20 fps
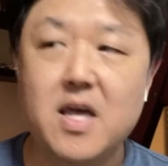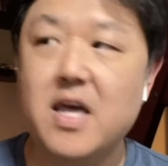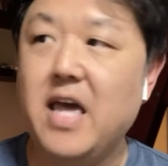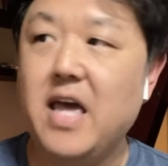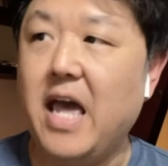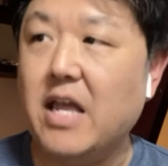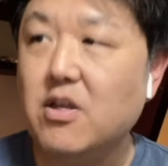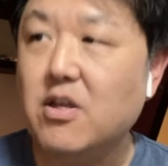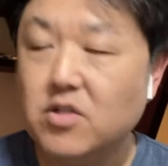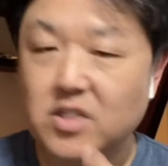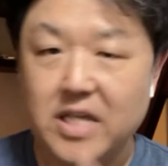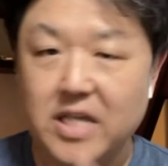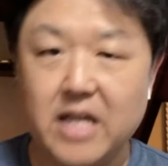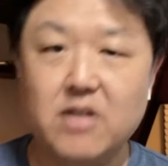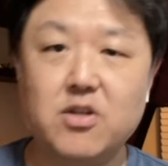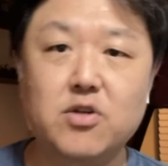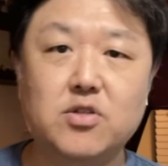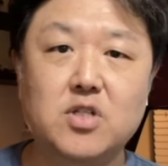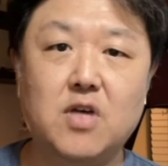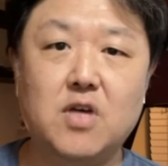And you say
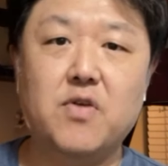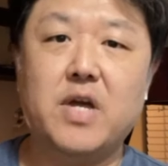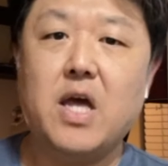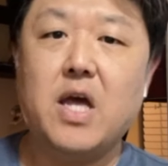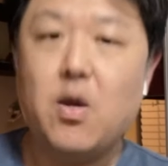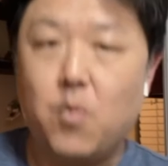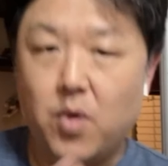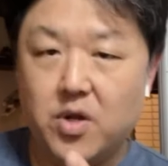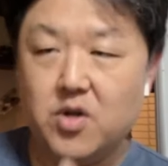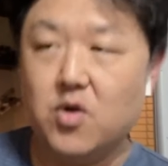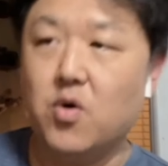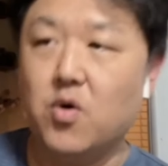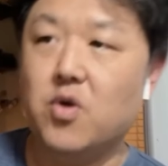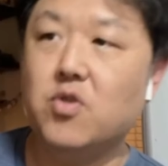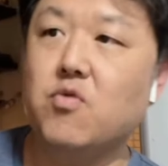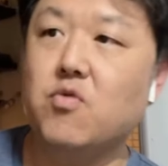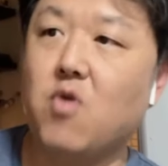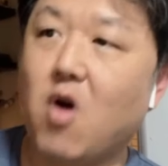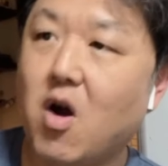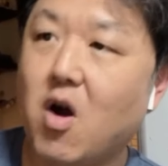to yourself again, when you're going
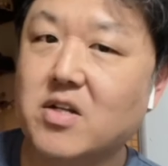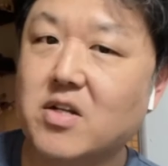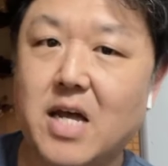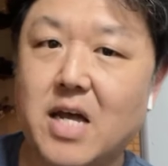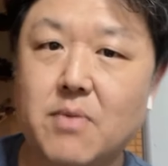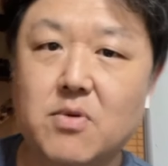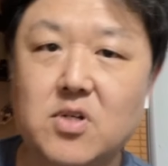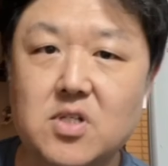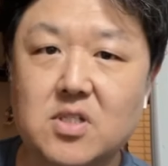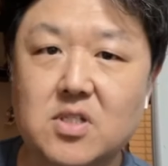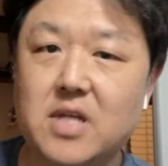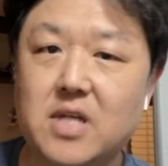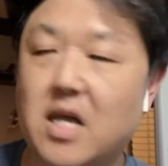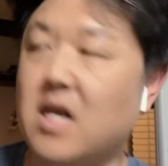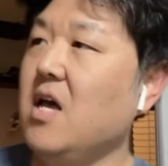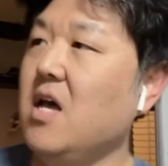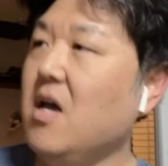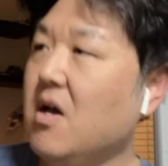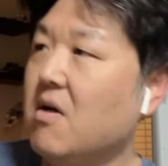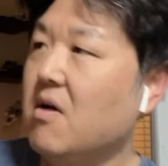through a hard time, you just say,
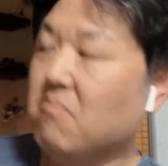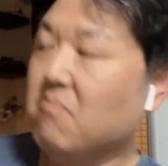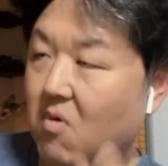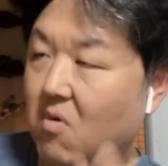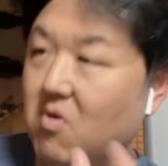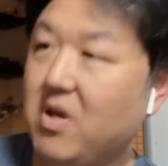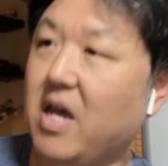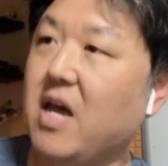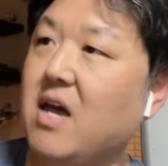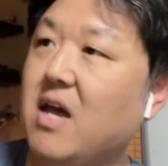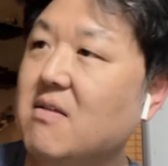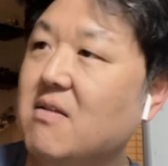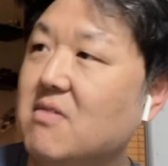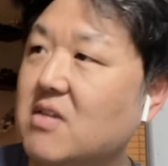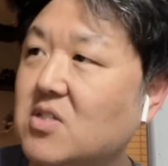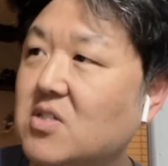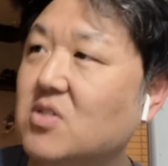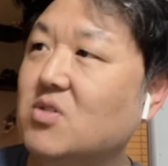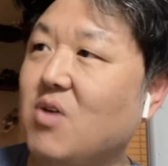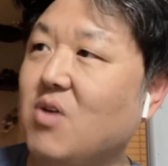okay,
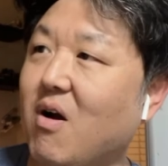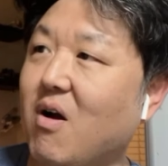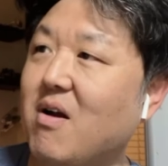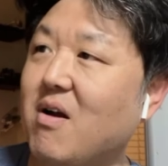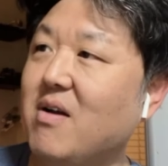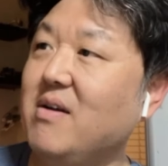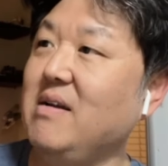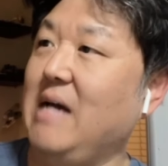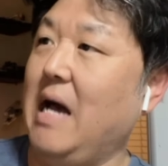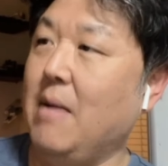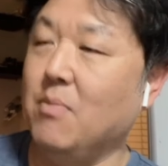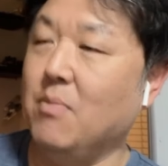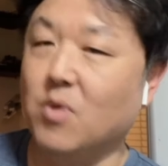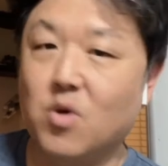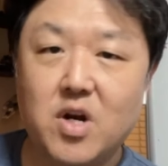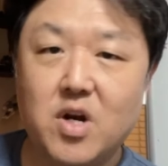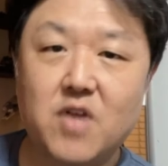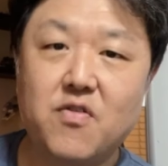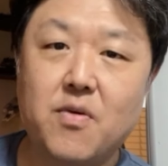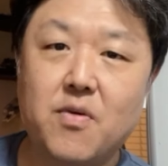this is hard. I'm
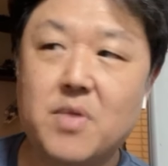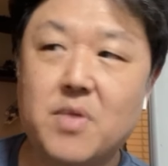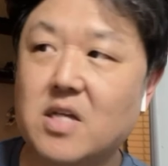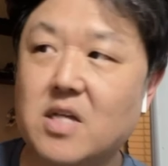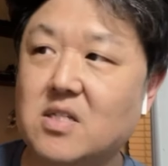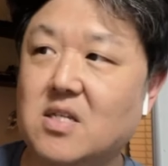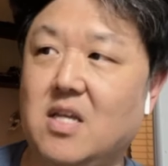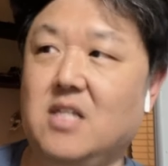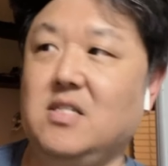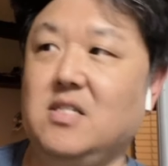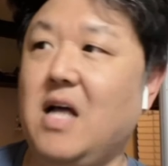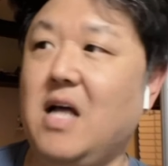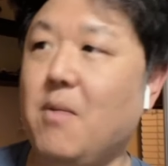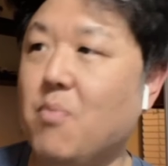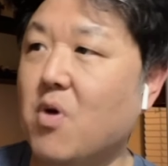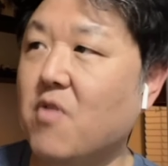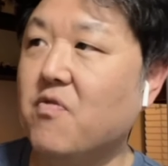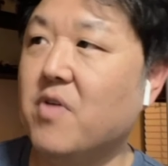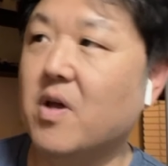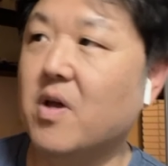learning from this. It's not
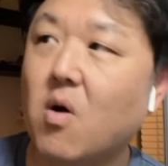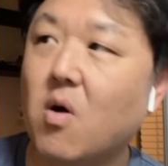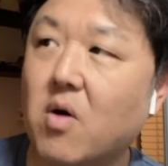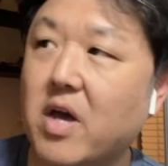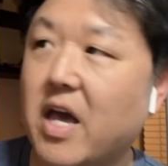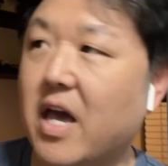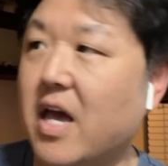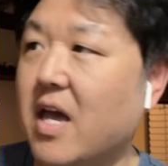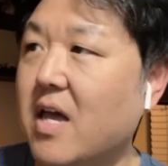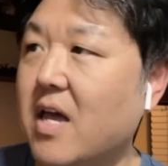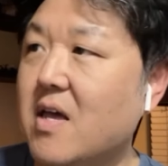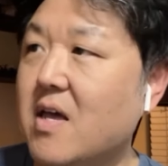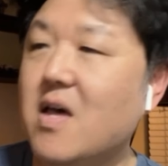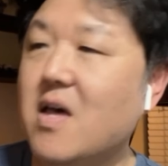perfect. Okay.